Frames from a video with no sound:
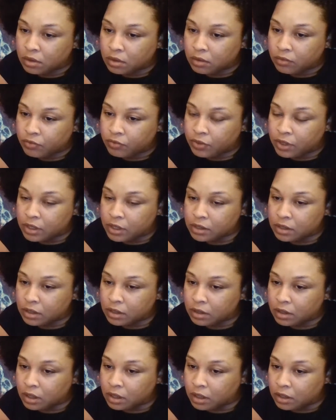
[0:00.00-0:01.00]

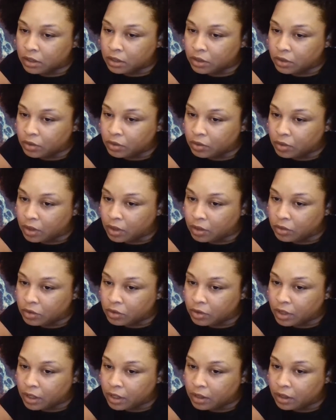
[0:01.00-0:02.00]
Vanessa, thank you. I'll
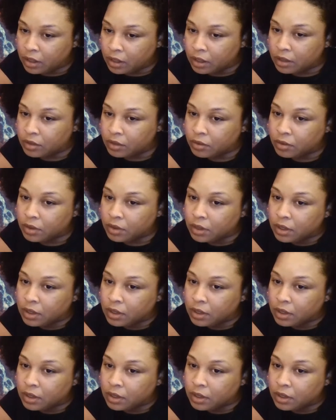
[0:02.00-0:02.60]
do that now.